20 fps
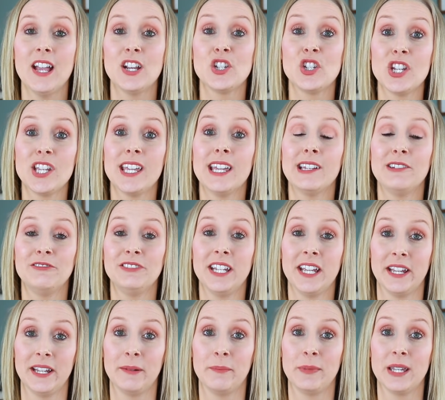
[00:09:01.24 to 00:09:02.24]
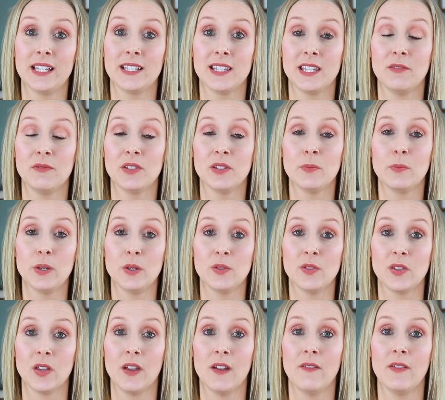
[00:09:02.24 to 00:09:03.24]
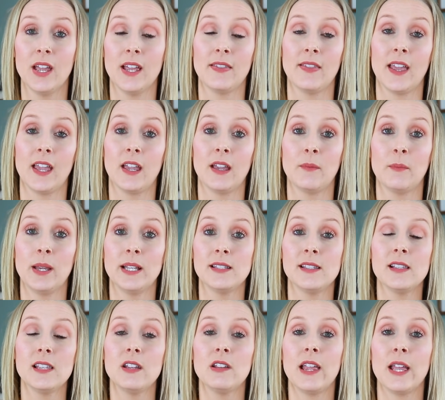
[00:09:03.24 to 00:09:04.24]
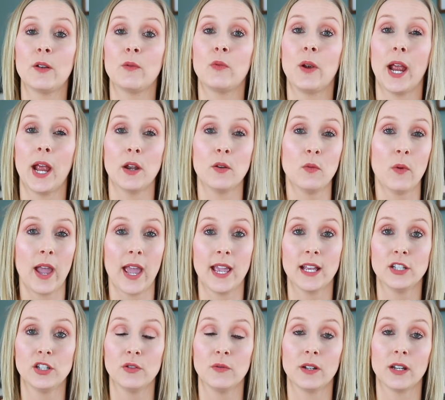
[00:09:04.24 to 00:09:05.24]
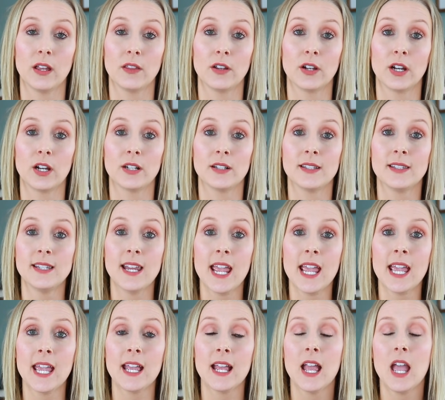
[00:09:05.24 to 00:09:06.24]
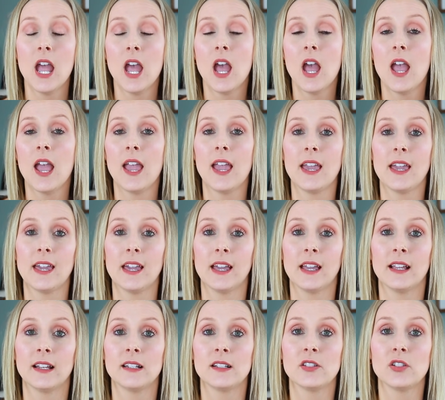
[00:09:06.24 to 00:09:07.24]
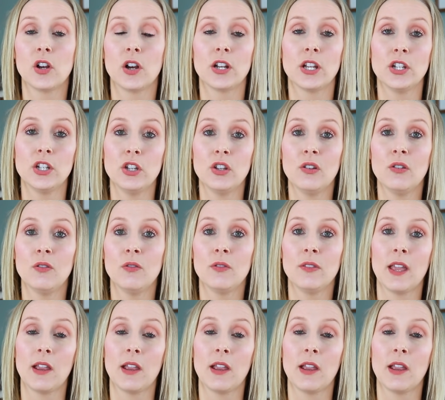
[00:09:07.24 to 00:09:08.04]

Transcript: she killed him because he was abusive and they basically like ran away to another state and started new.